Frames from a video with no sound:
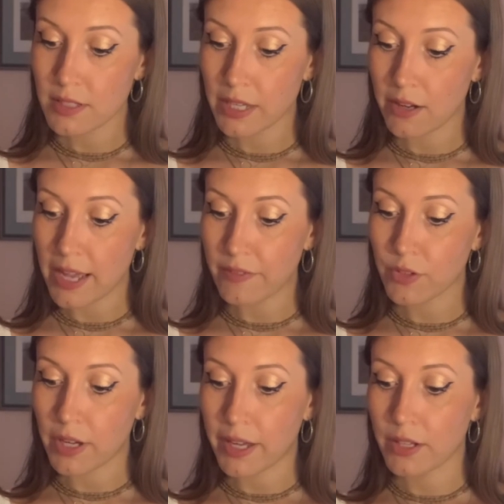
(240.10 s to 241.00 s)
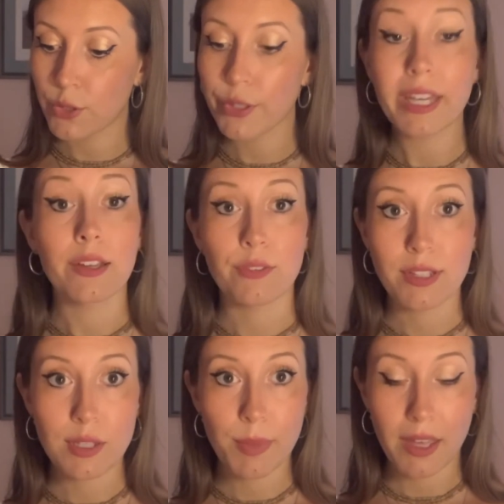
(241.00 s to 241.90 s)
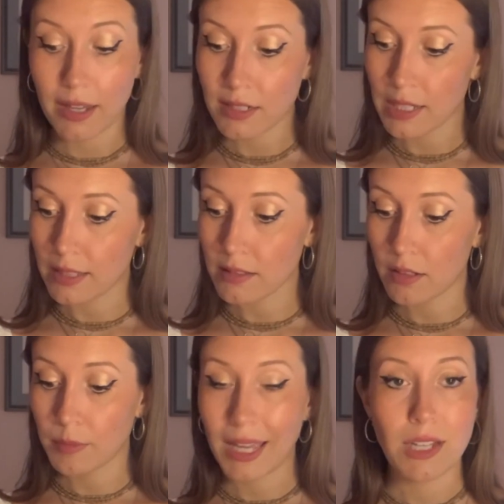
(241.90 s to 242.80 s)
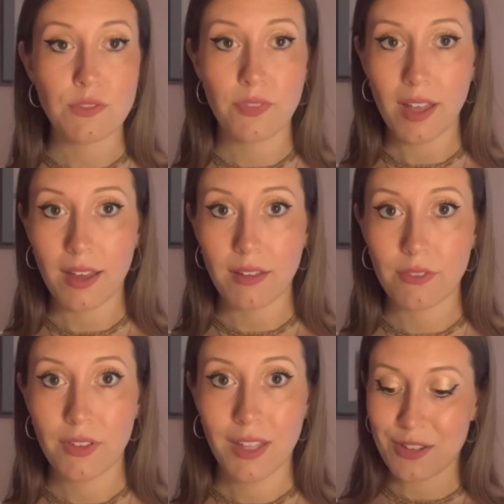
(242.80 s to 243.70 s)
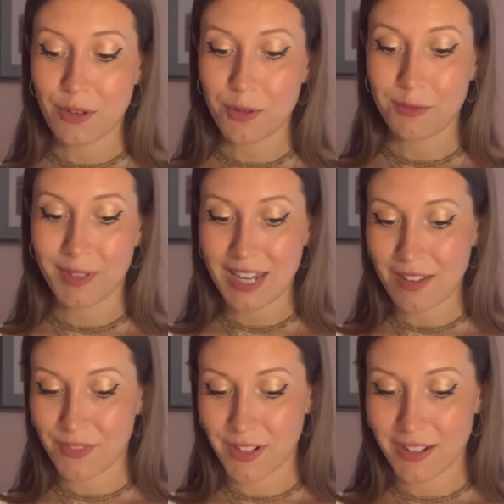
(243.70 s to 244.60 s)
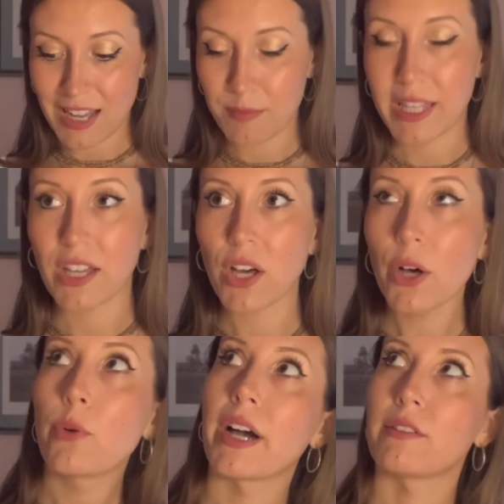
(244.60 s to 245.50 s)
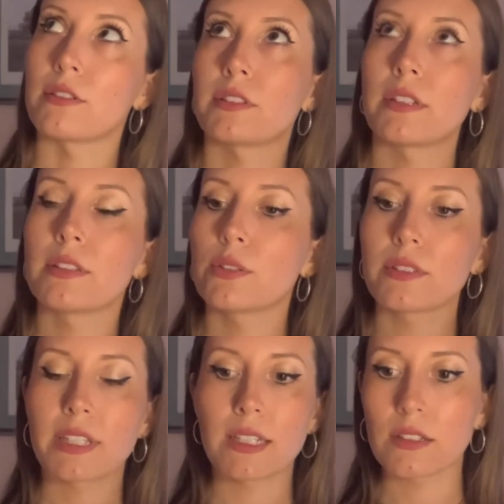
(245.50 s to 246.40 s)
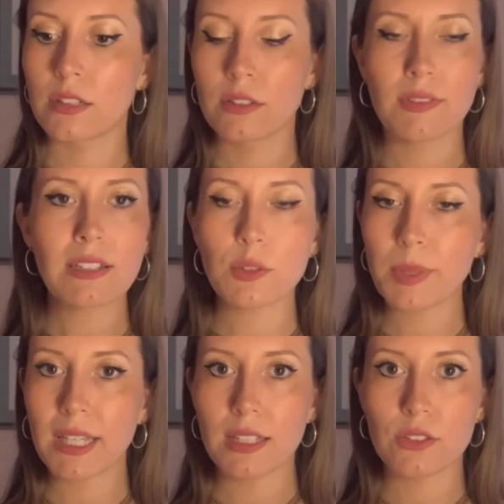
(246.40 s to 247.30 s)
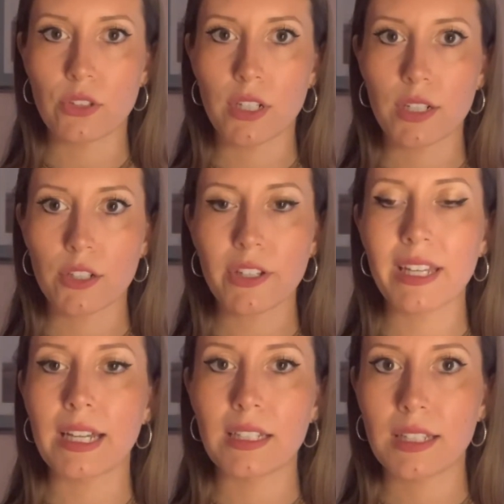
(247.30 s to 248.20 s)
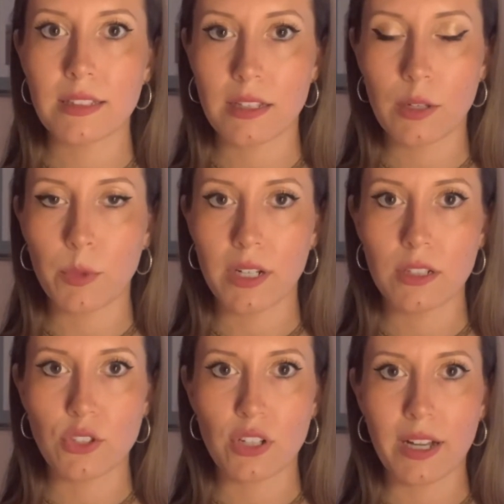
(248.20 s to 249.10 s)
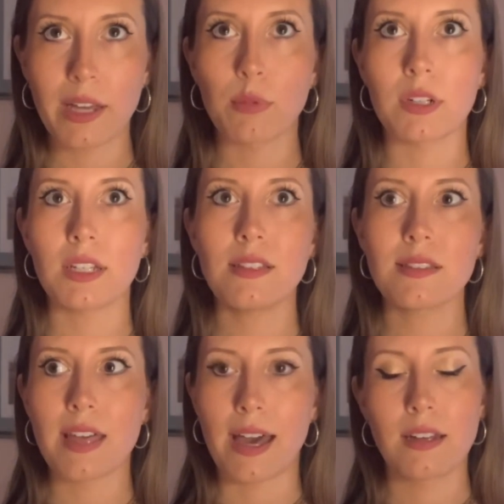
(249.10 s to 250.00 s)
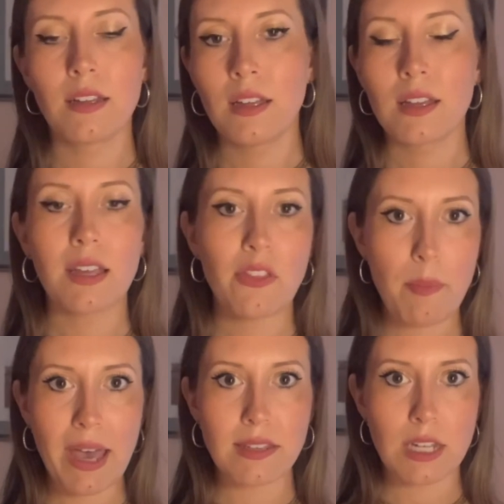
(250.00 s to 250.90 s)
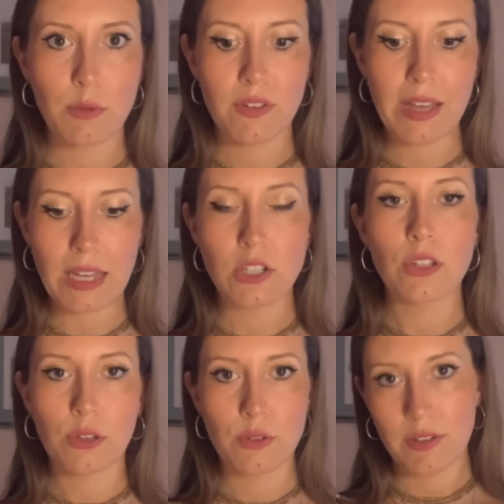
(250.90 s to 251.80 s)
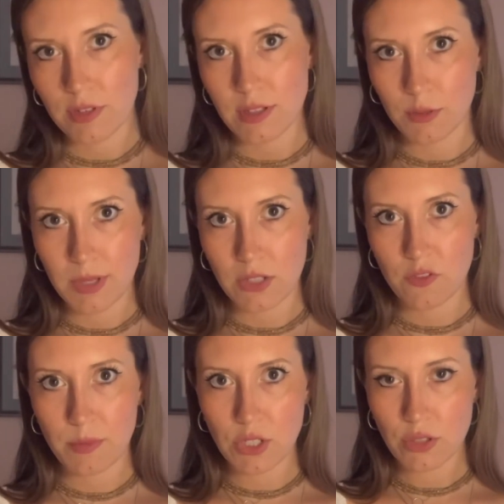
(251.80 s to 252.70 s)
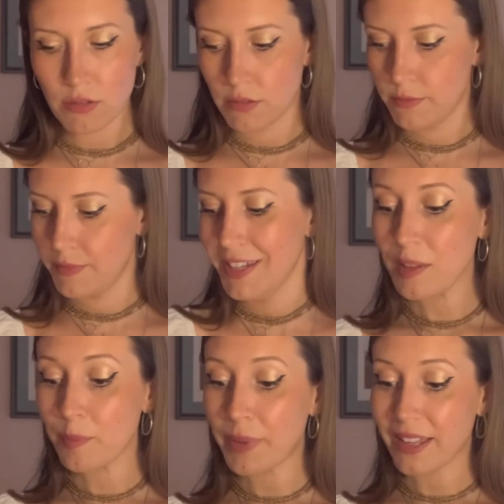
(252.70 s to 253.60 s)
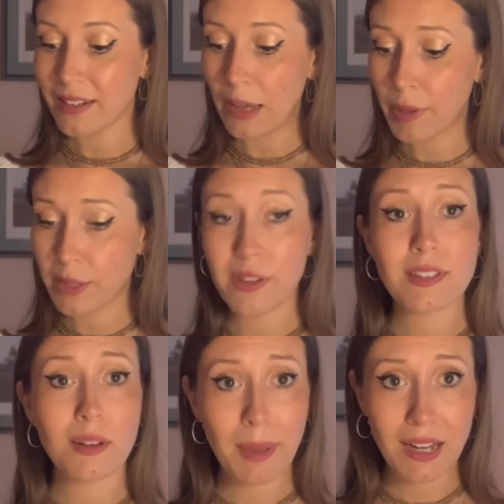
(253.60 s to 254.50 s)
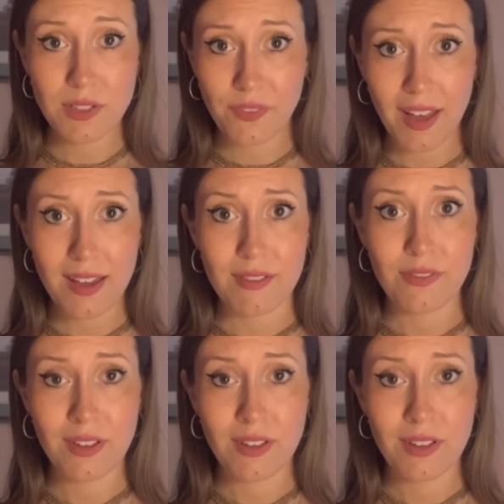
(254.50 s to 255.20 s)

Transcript: here I've got cooking and recipe ideas on page 5. So whenever I'm like, oh, I wrote down those like recipes or cooking ideas that I wanted to try, where is that? In the past I would have had to look through every single page of my journal. But now I know it's on page 5,